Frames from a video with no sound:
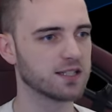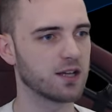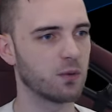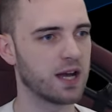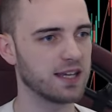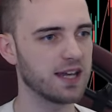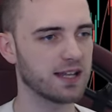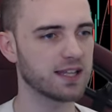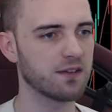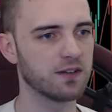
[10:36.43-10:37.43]
So uh,
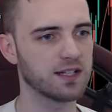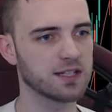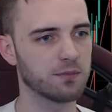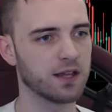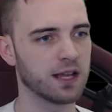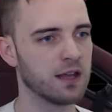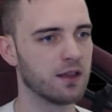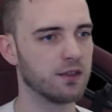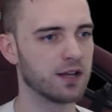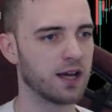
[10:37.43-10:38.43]
yeah, definitely something
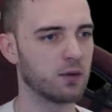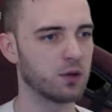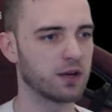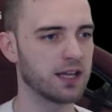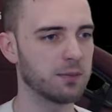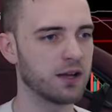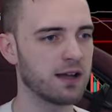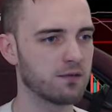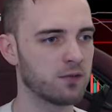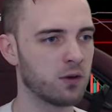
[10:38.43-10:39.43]
that uh, we want to keep an
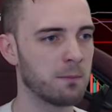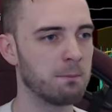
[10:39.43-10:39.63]
eye out for.